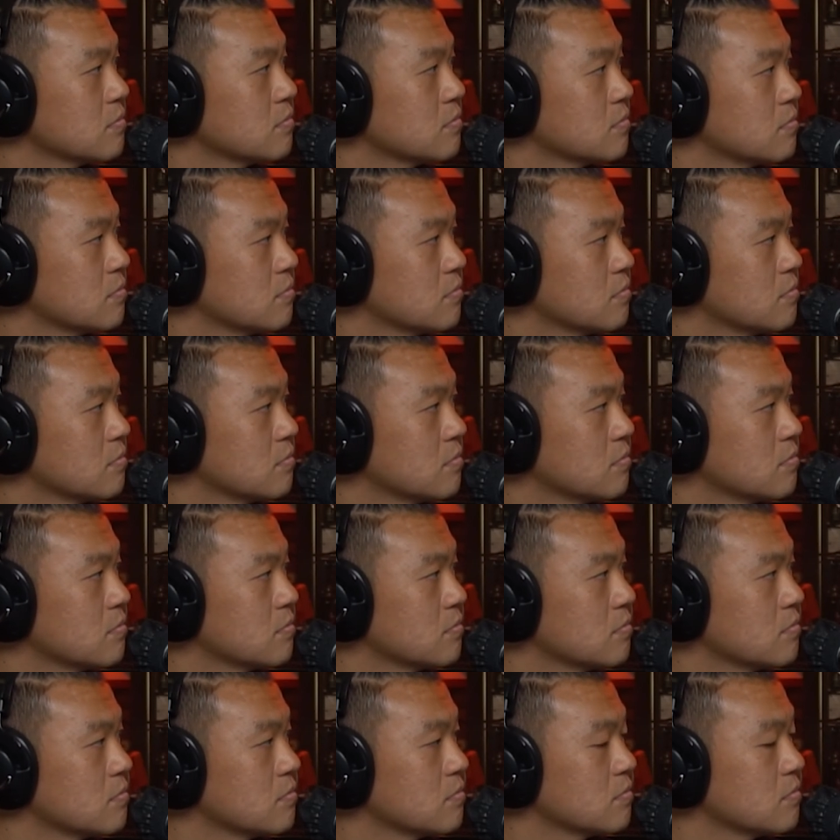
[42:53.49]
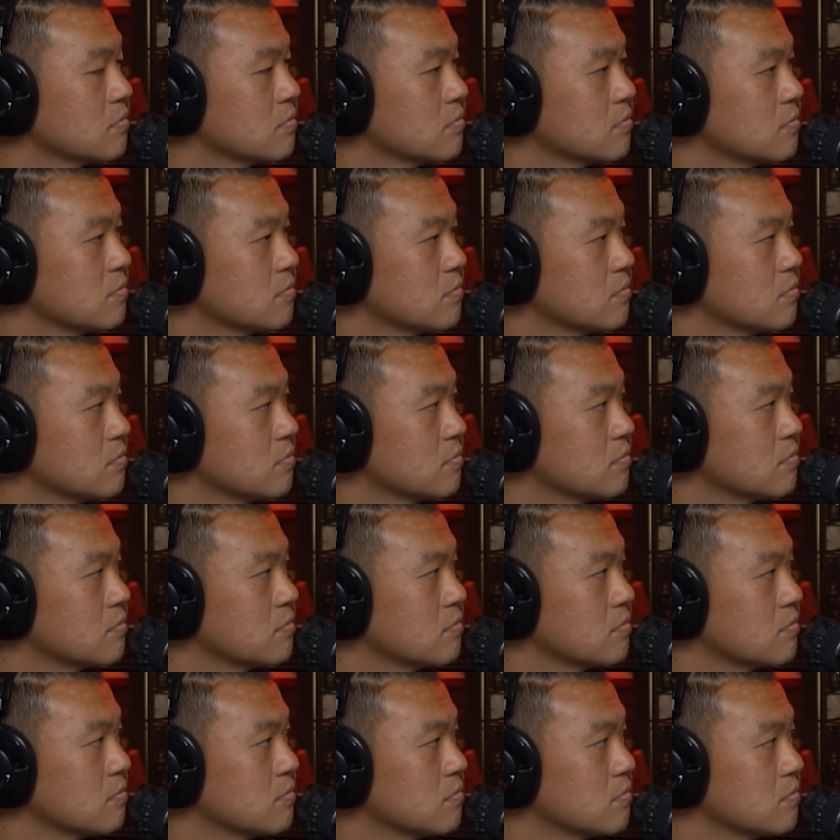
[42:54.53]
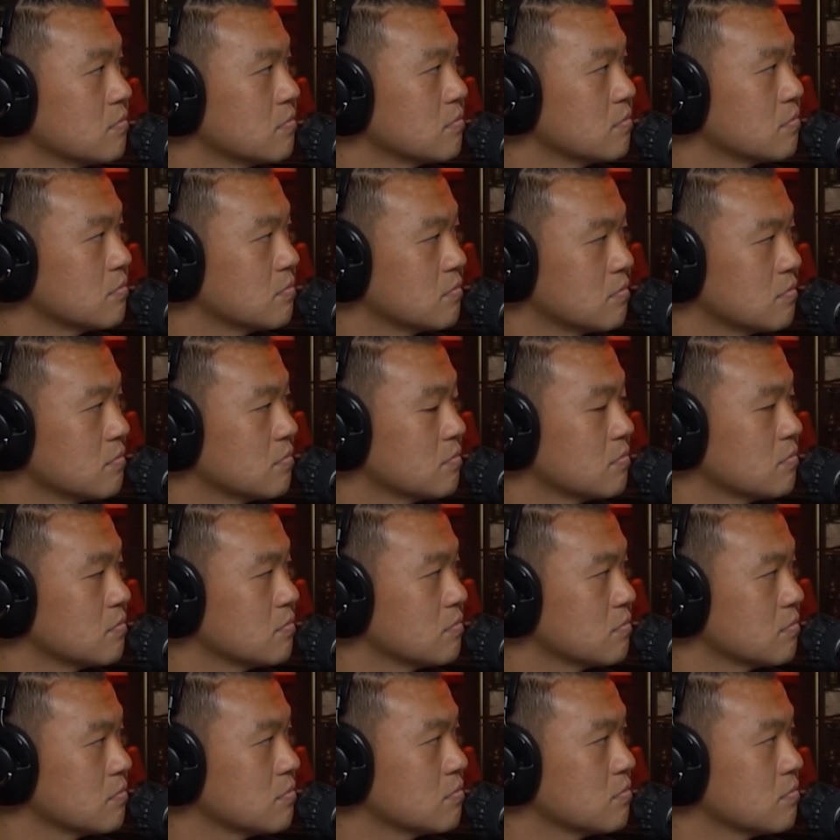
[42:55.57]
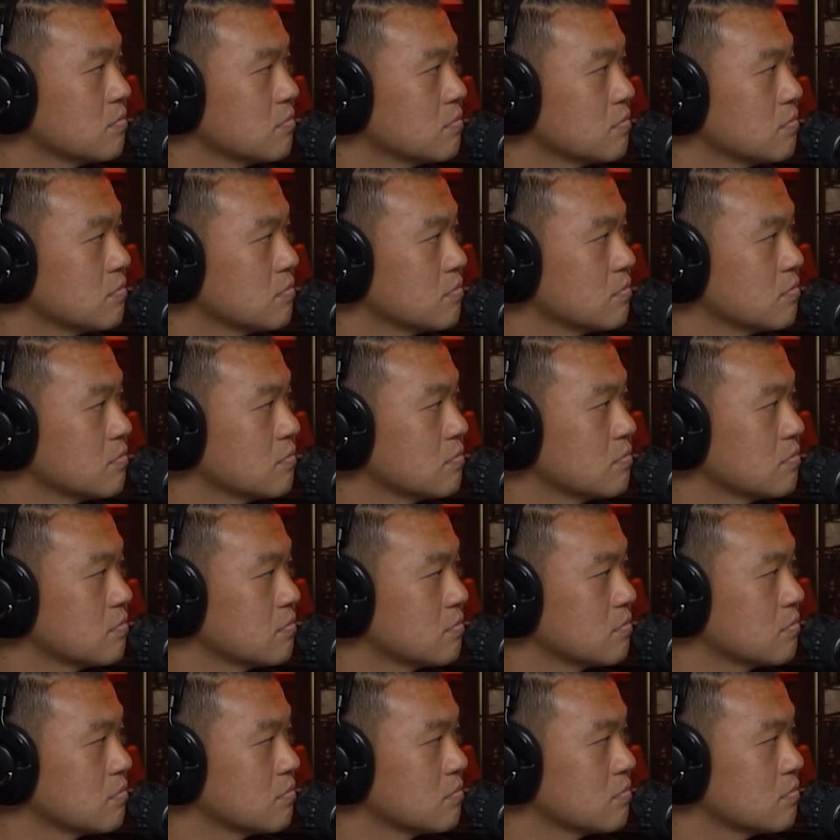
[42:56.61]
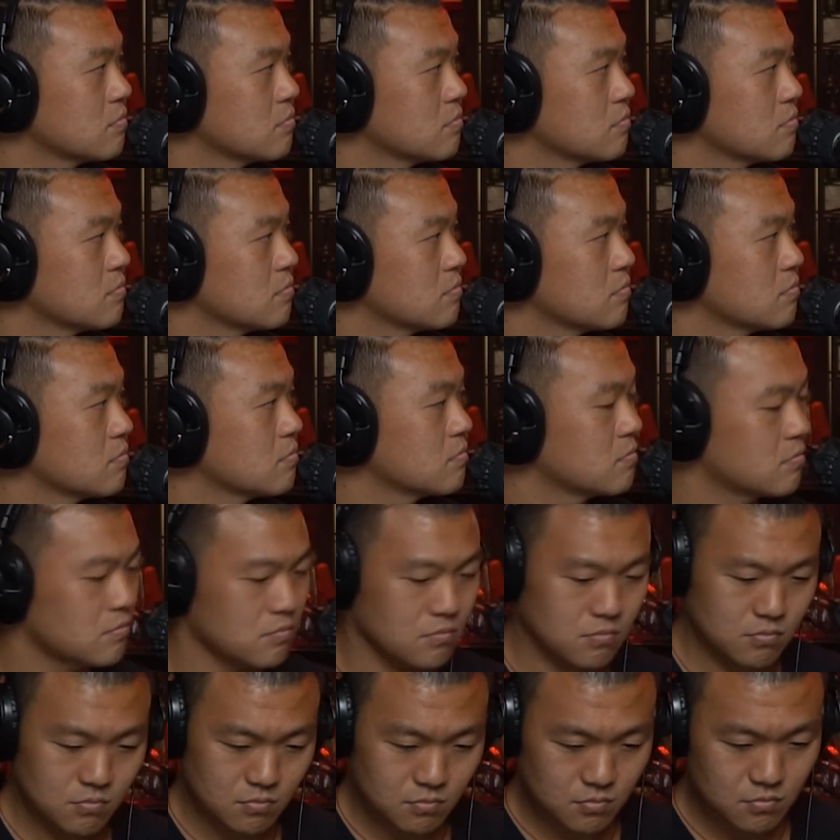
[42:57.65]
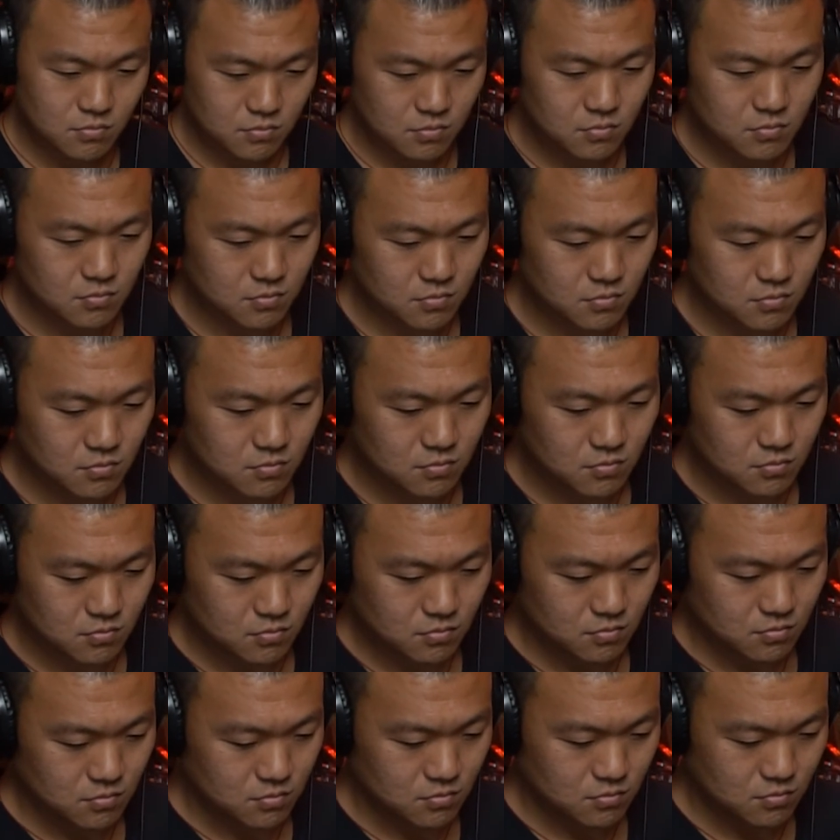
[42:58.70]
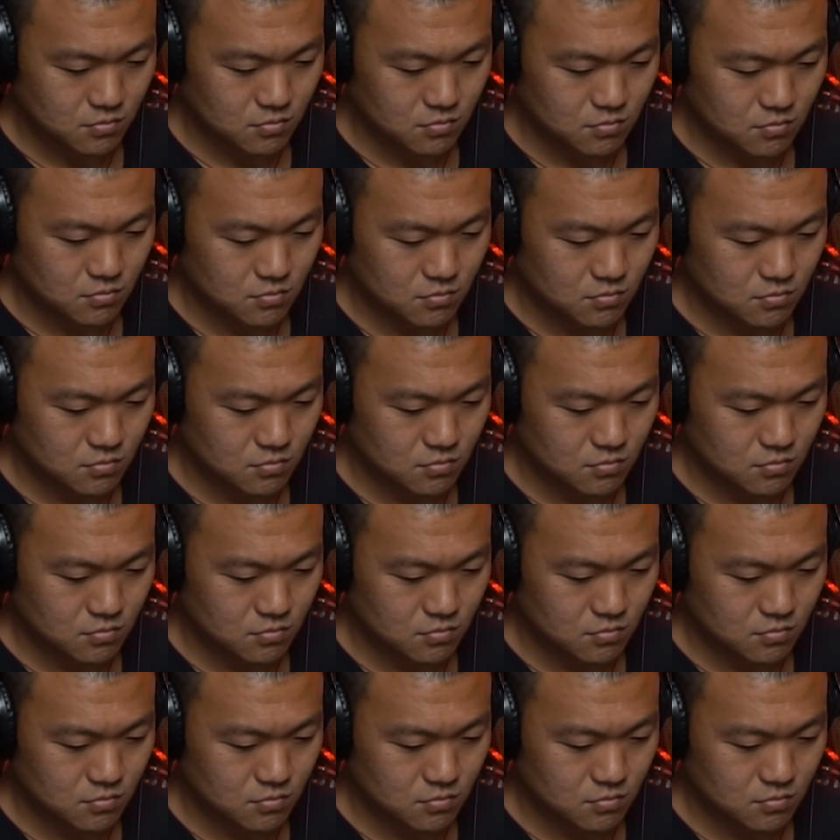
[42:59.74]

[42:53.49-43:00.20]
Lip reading: No words are spoken by the person on screen.